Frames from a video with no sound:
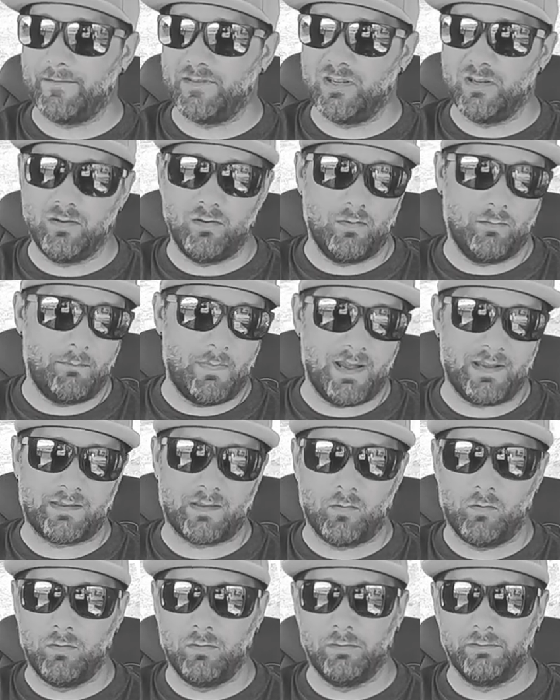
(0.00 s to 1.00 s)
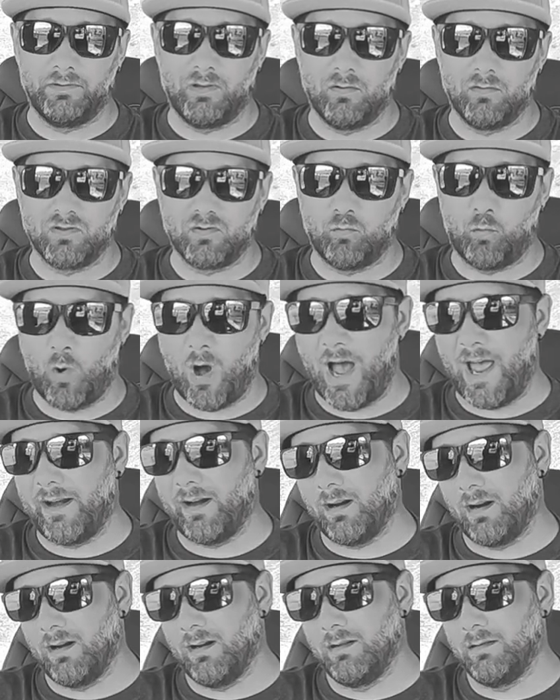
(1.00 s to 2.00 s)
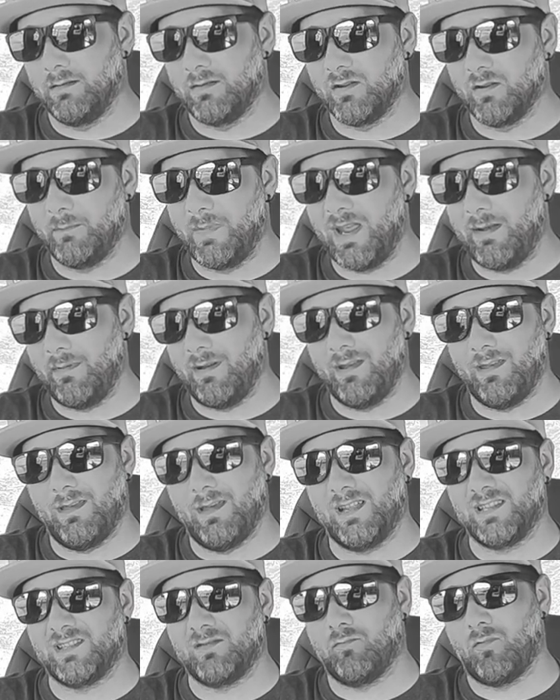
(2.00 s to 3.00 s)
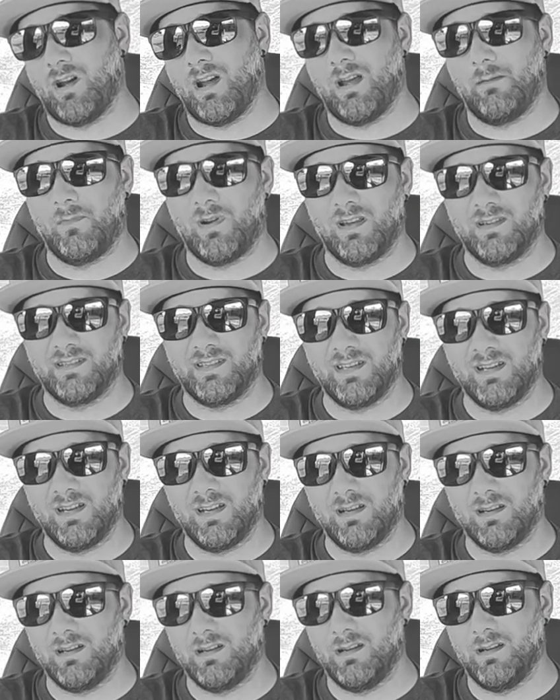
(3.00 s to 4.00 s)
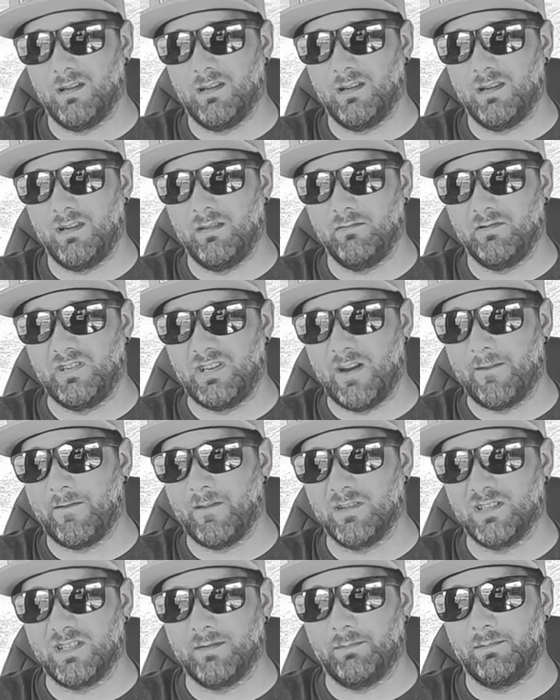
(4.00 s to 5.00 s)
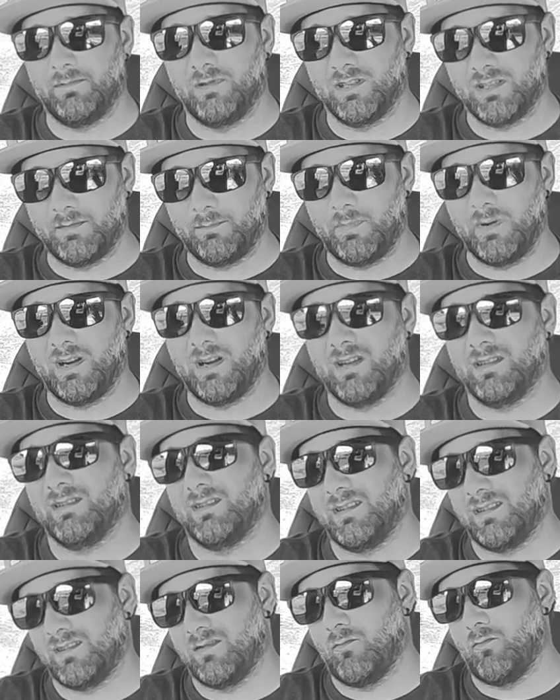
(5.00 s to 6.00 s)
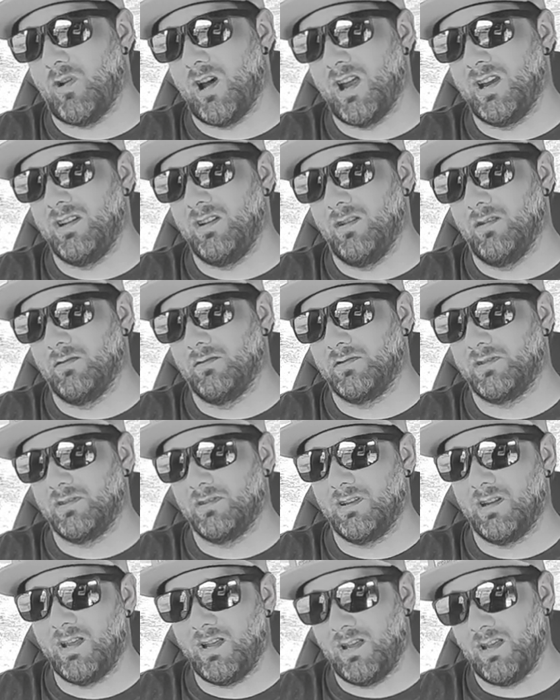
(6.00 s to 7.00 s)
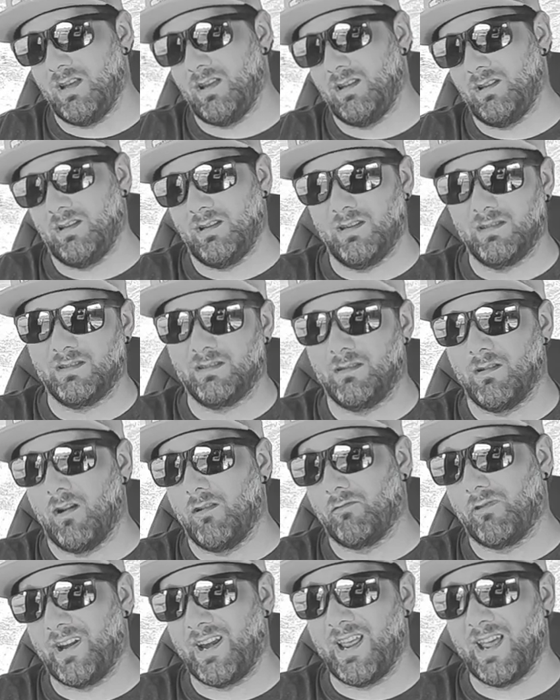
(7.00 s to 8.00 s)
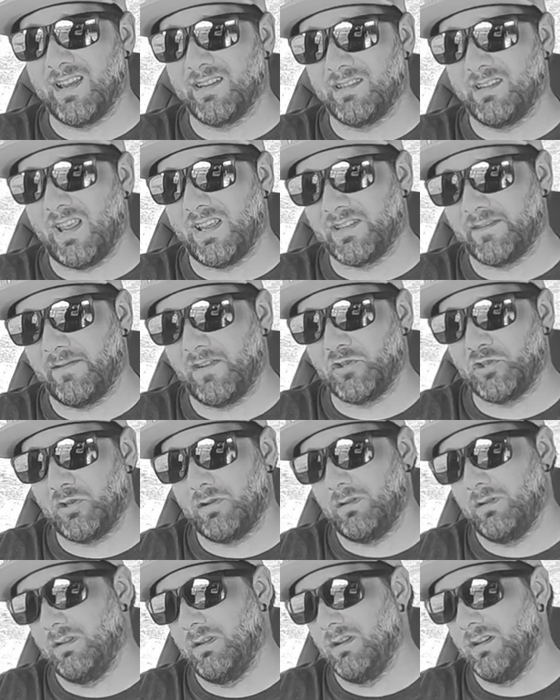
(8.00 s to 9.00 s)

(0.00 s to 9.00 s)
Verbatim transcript: to make the whole nose wider, so maybe that's why I'm not seeing a huge difference, just because it's a wide nose and it already has less vision.